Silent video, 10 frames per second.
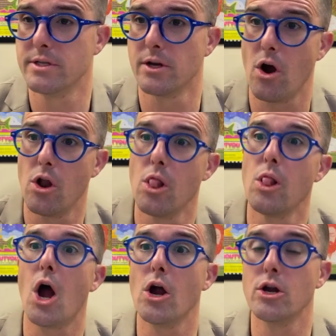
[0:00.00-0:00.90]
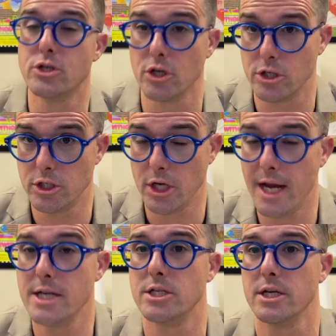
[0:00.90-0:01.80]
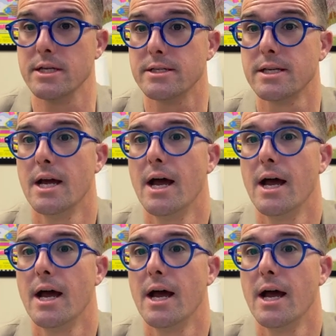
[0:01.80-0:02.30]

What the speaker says: there are larger changes.